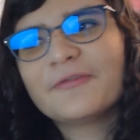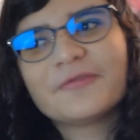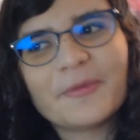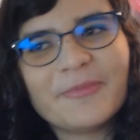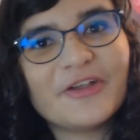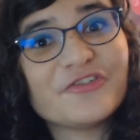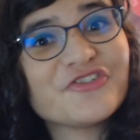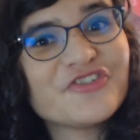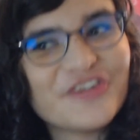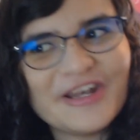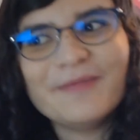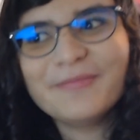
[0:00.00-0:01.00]
from their
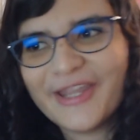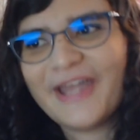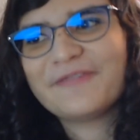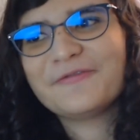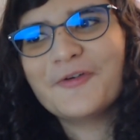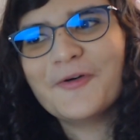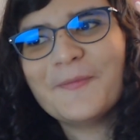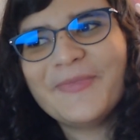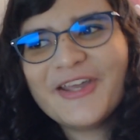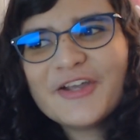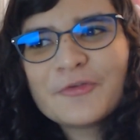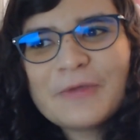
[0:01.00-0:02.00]
shitty platform
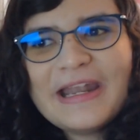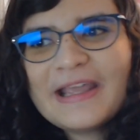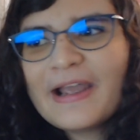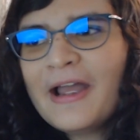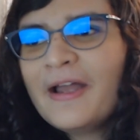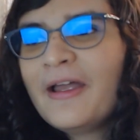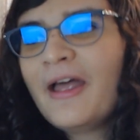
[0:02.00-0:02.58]
than creating